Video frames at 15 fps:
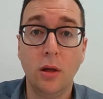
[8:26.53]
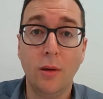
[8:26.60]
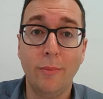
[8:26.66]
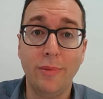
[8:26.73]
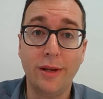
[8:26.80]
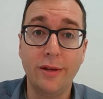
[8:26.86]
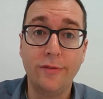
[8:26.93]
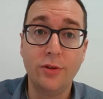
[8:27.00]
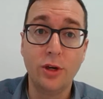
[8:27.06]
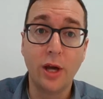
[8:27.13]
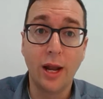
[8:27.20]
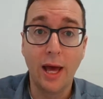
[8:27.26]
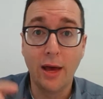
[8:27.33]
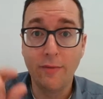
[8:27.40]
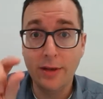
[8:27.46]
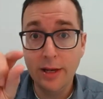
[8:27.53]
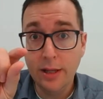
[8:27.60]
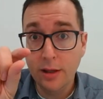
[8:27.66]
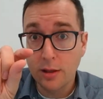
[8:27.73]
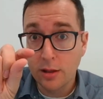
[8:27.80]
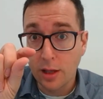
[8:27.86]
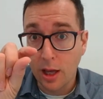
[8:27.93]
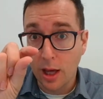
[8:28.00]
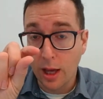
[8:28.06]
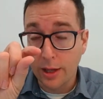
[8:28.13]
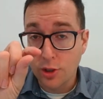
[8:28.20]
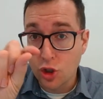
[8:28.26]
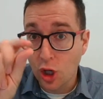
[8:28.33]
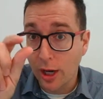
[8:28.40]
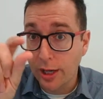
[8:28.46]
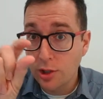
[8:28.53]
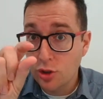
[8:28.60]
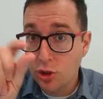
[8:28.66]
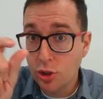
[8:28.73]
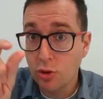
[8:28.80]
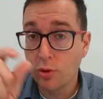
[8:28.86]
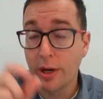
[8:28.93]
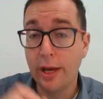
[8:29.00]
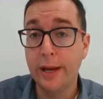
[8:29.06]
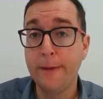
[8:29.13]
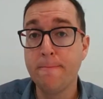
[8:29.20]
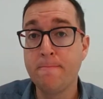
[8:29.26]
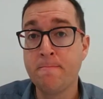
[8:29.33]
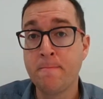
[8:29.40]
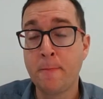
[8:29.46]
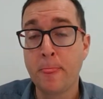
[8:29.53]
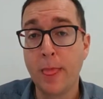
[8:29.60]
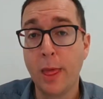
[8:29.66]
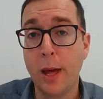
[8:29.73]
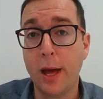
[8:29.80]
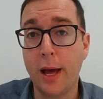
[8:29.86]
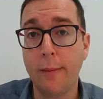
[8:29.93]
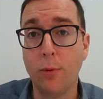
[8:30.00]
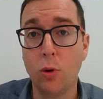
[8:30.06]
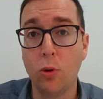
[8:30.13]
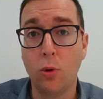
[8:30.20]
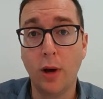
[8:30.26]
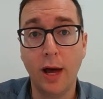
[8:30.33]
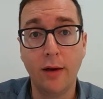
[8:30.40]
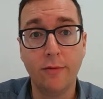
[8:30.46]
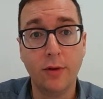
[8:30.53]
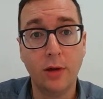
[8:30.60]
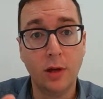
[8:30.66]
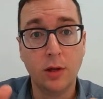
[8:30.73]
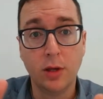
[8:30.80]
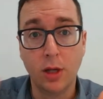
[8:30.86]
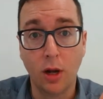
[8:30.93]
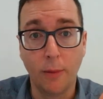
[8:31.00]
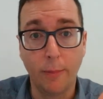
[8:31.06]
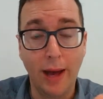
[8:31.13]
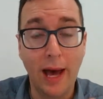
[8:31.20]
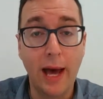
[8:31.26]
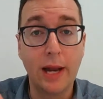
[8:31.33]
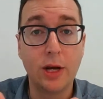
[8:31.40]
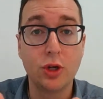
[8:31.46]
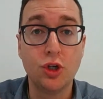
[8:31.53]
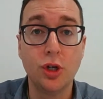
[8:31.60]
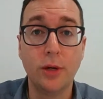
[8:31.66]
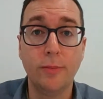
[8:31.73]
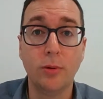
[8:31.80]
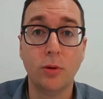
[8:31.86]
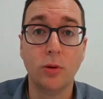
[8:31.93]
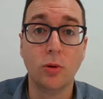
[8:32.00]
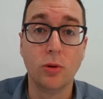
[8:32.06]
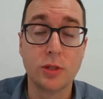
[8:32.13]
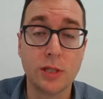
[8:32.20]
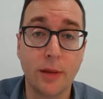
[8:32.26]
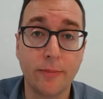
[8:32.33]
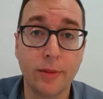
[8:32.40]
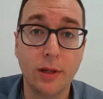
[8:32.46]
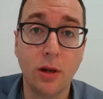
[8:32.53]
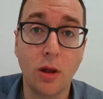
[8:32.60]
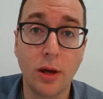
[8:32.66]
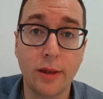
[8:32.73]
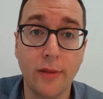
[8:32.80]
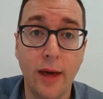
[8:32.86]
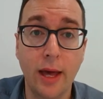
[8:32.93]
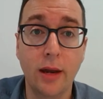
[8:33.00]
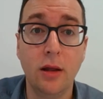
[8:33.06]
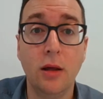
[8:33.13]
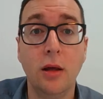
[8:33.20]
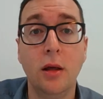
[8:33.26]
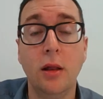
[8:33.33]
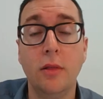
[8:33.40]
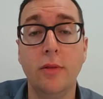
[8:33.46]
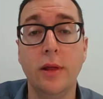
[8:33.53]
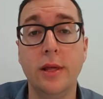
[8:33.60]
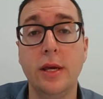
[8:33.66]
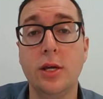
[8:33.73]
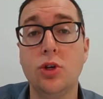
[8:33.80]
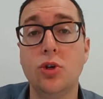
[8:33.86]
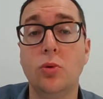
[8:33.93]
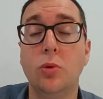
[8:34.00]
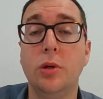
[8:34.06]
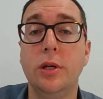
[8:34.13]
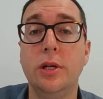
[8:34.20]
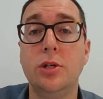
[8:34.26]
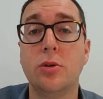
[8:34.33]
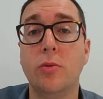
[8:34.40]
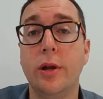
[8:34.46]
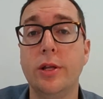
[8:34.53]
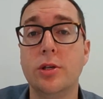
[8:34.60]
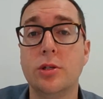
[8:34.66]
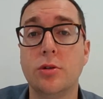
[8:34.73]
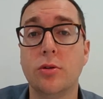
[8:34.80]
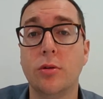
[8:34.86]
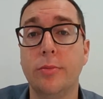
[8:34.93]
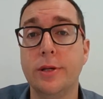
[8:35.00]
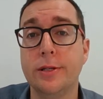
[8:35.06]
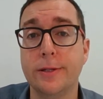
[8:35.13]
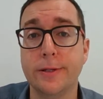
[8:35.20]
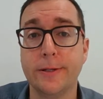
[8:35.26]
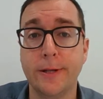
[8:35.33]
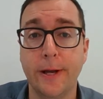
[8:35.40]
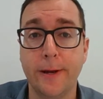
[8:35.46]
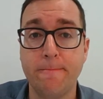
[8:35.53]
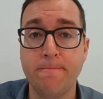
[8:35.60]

But if you're going to have any change to your name or have a partnership or something like that, then yes, you will need to register a business name.